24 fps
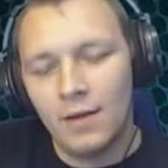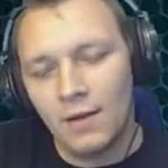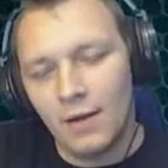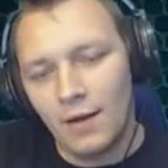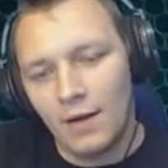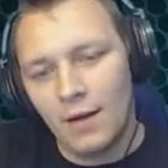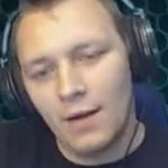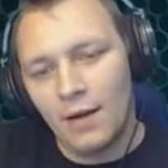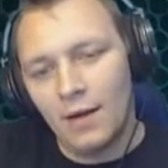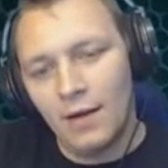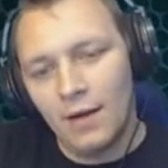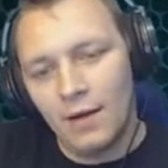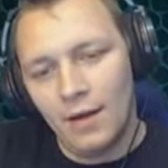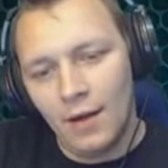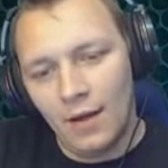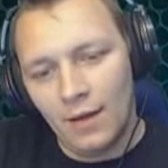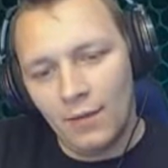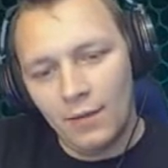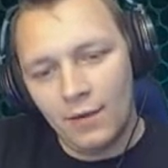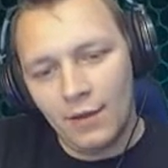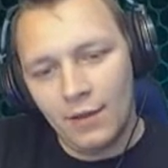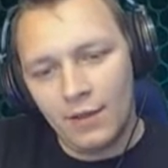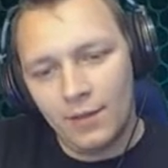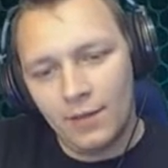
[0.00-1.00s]
I
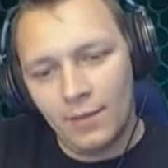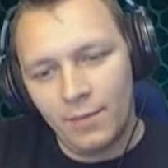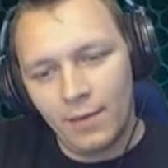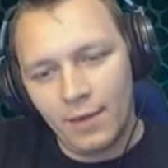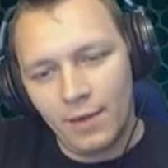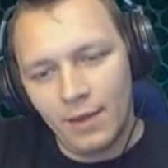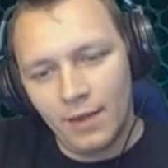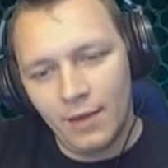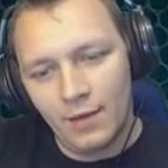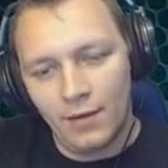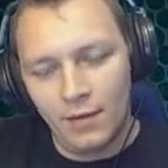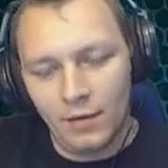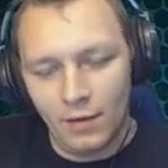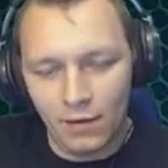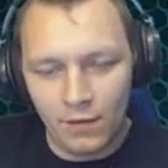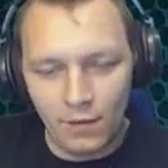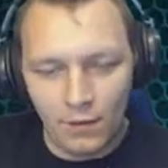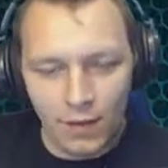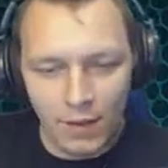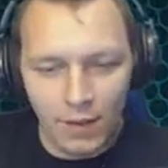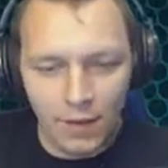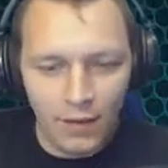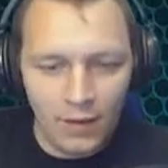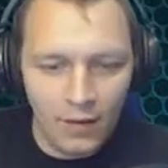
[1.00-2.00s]
wanted to be the other
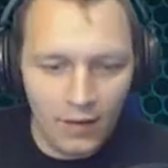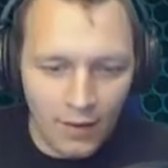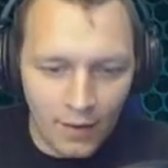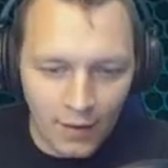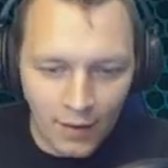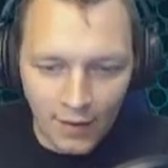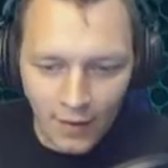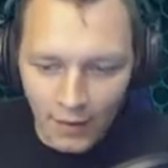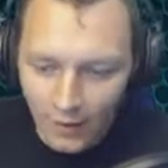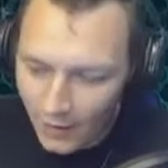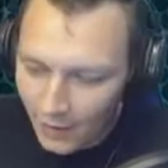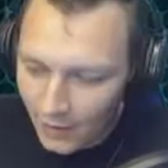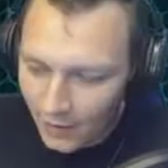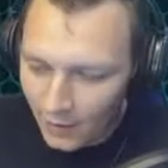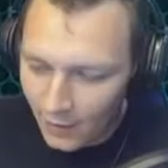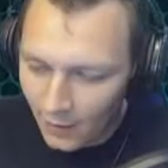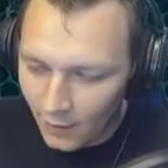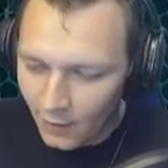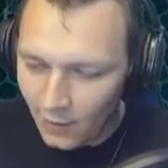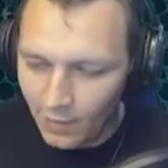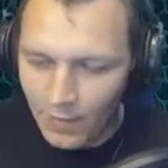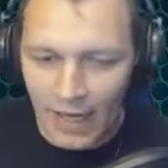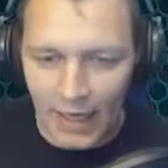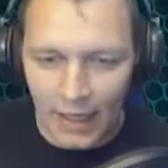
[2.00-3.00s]
one,
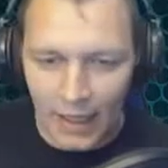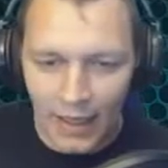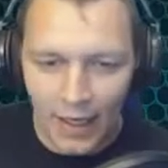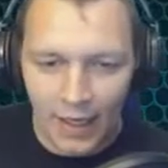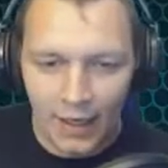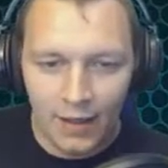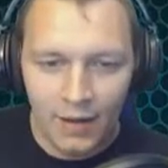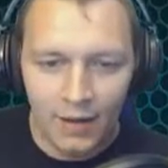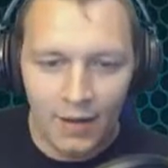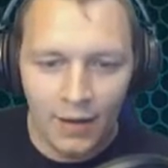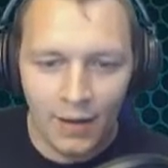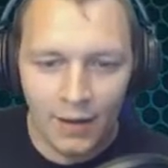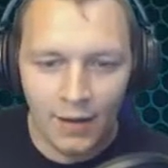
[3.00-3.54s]
the bad guy.